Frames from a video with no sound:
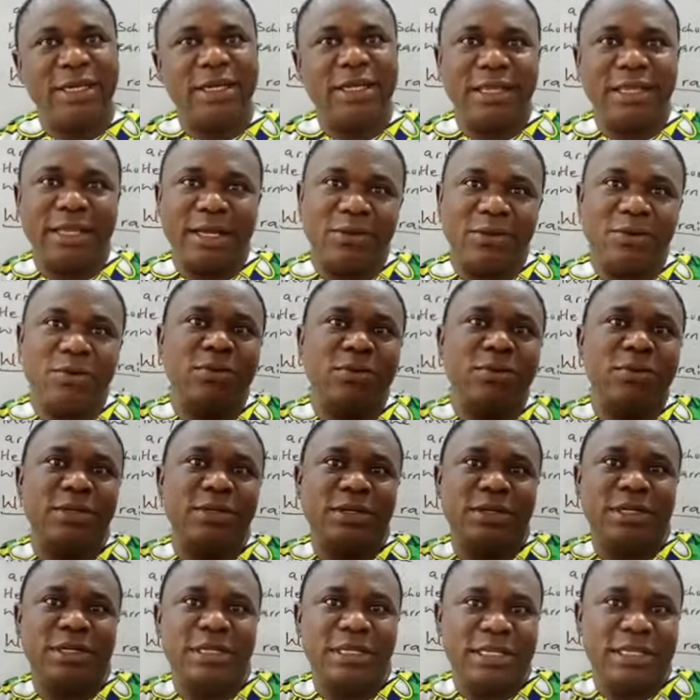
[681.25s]
Now,
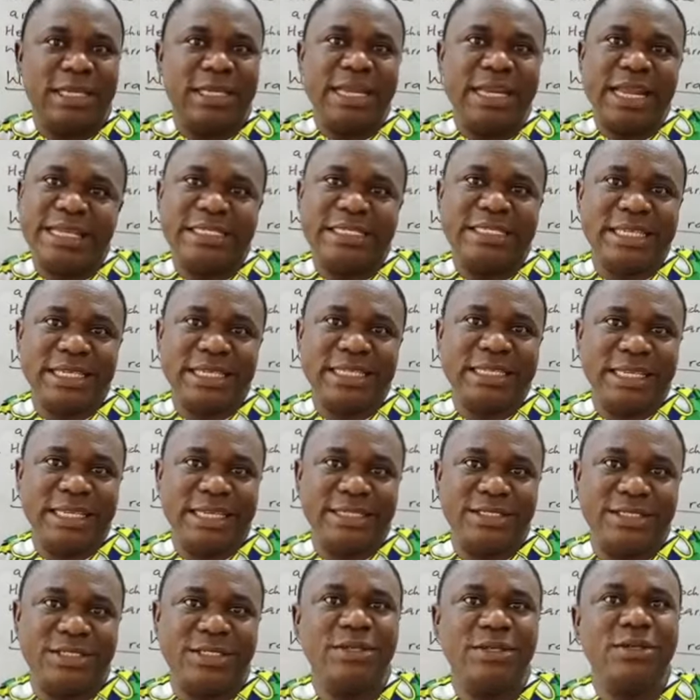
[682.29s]
the next
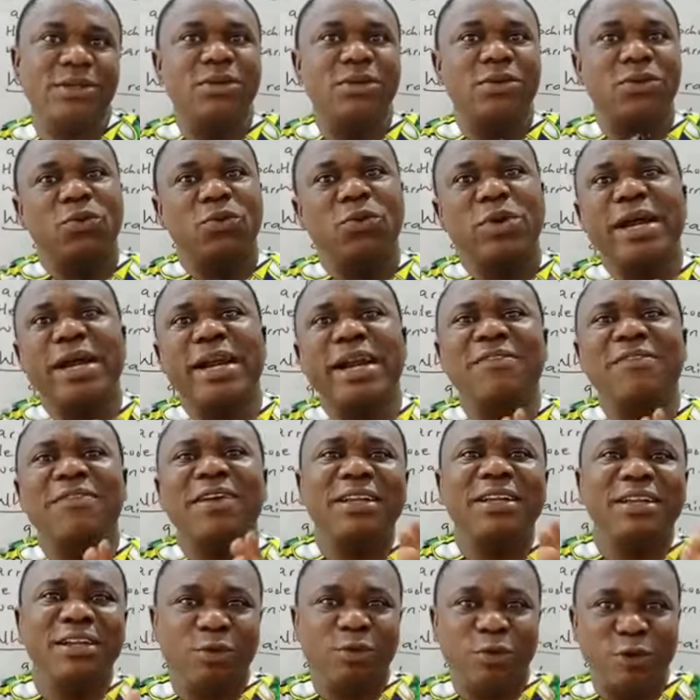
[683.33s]
sentence,
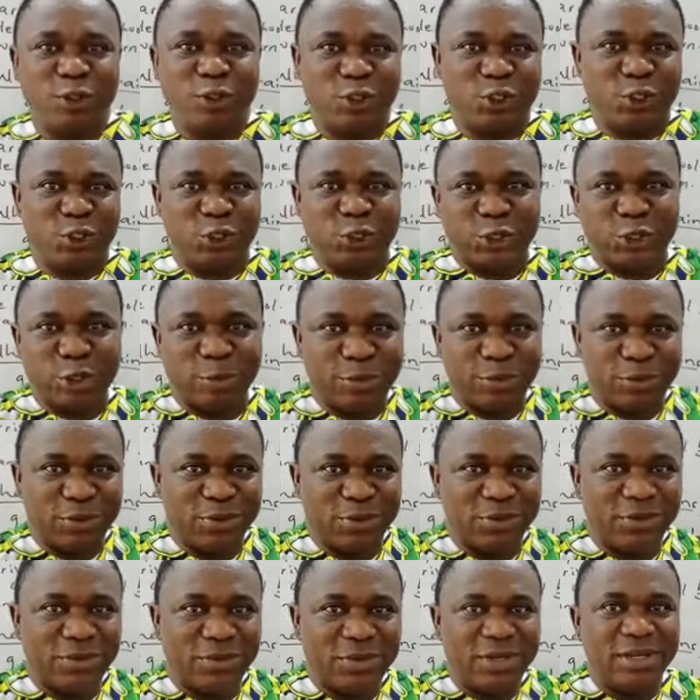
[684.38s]
wherever there was
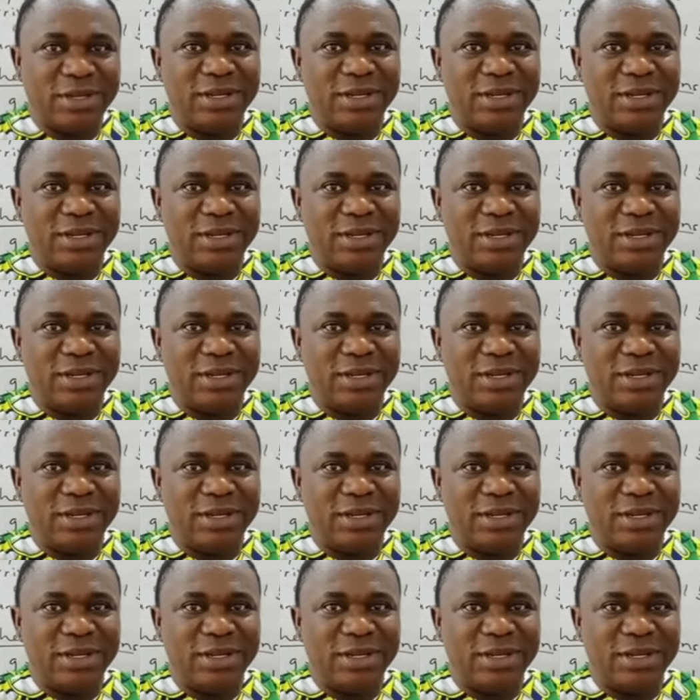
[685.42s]
trouble,